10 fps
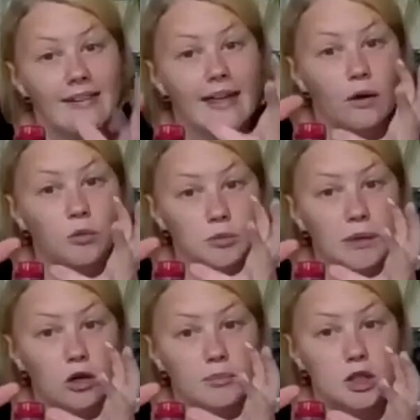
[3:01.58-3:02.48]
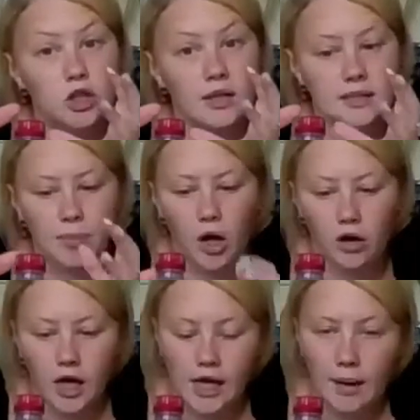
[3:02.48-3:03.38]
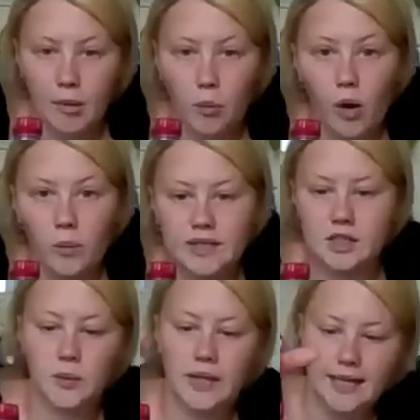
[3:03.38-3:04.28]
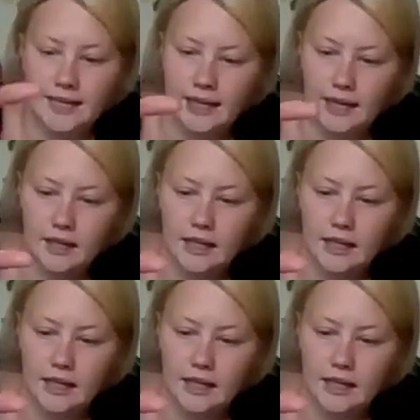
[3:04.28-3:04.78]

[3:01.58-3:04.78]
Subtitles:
then they would become a solid block. But what we're doing here